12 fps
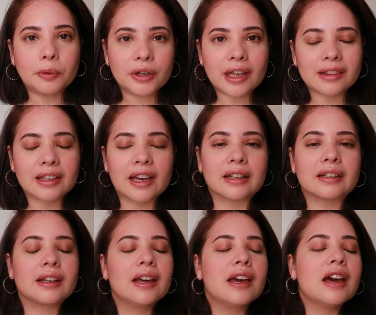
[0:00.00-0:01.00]
book at the
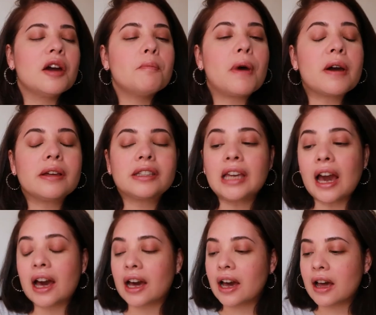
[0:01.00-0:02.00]
end. But
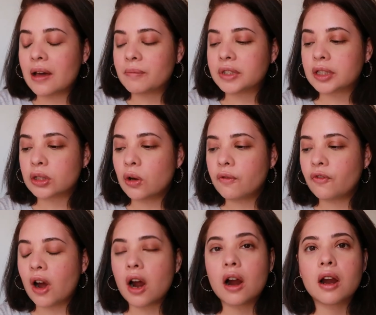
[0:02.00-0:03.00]
yeah, so
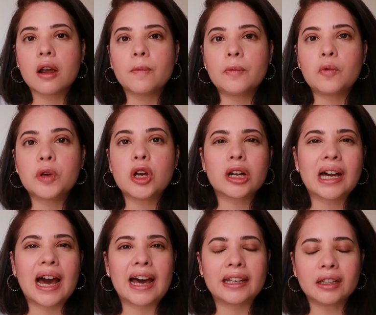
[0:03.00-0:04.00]
far we are
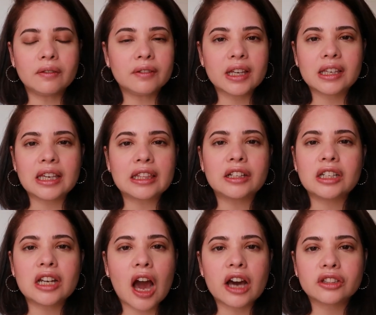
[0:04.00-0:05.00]
kind of like in a
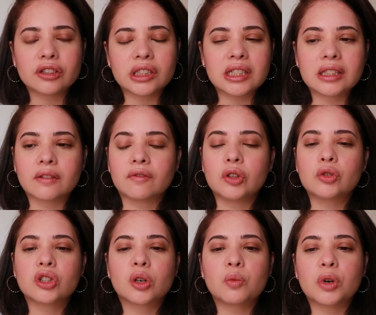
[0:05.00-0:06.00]
not too distant
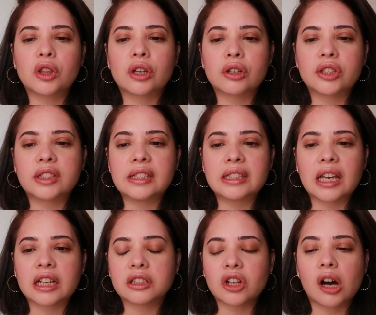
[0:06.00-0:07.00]
future where there is this
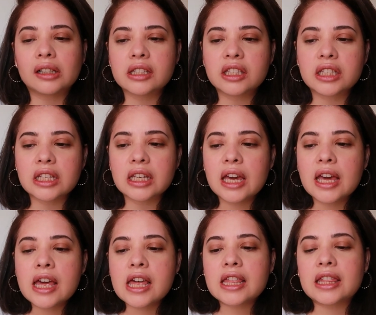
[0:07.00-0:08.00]
technology
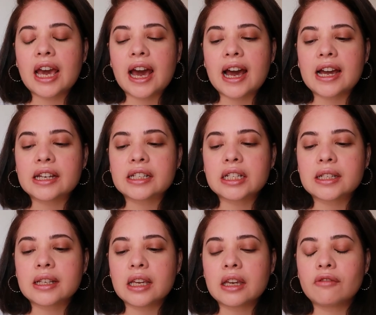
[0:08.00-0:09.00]
that
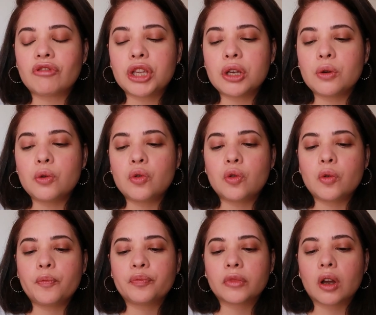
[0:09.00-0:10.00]
if
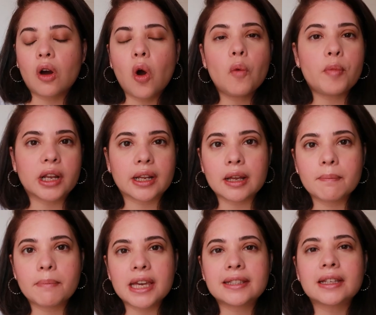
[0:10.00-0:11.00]
you open
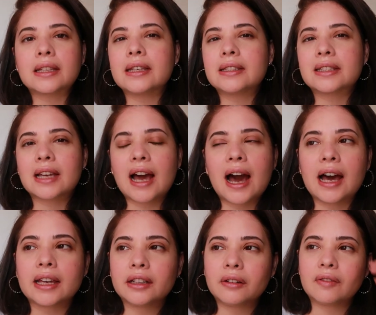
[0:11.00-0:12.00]
it, basically it's
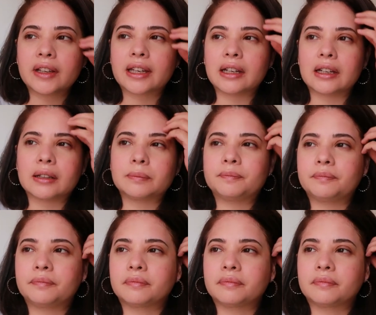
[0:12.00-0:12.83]
kind of like a